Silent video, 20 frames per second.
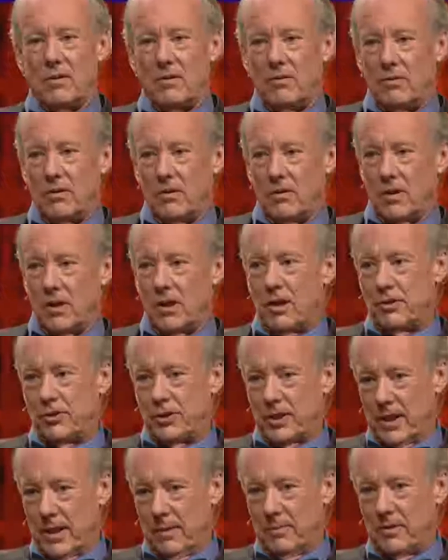So our
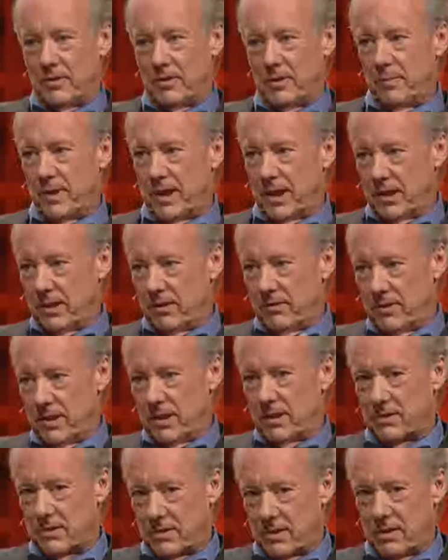job is to make it
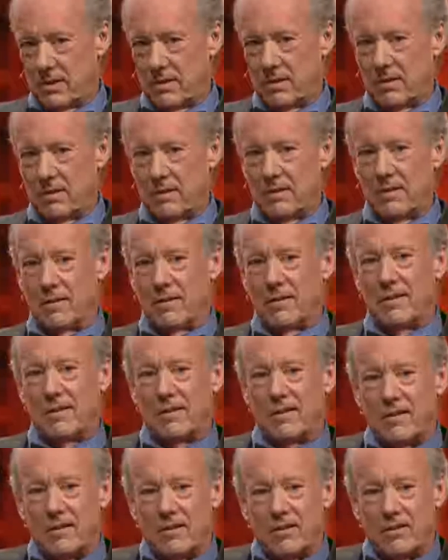exist
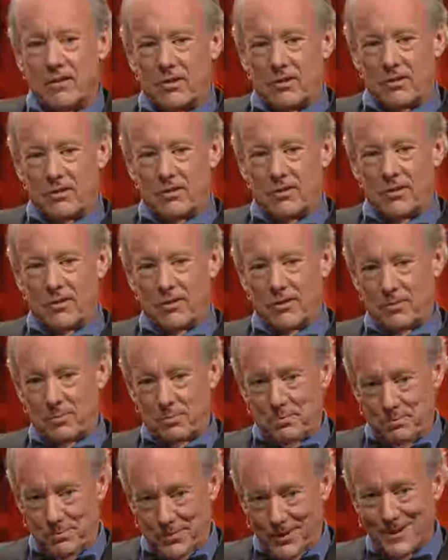so it's
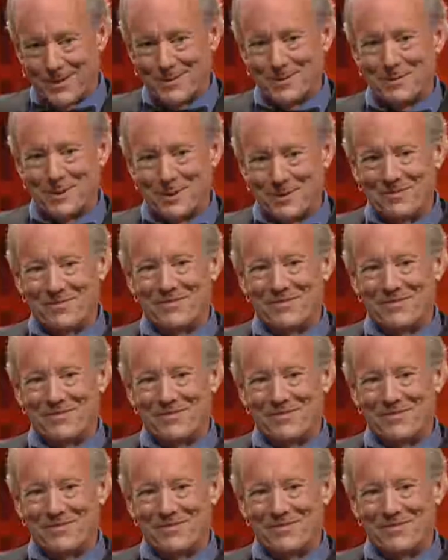possible.